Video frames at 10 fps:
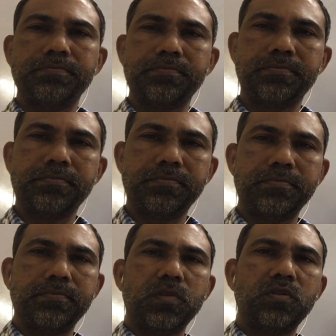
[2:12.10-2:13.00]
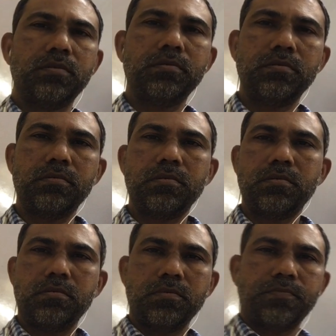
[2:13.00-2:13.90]

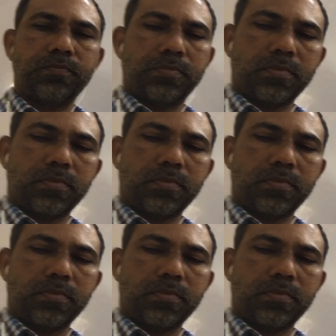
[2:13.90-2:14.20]
[no speech]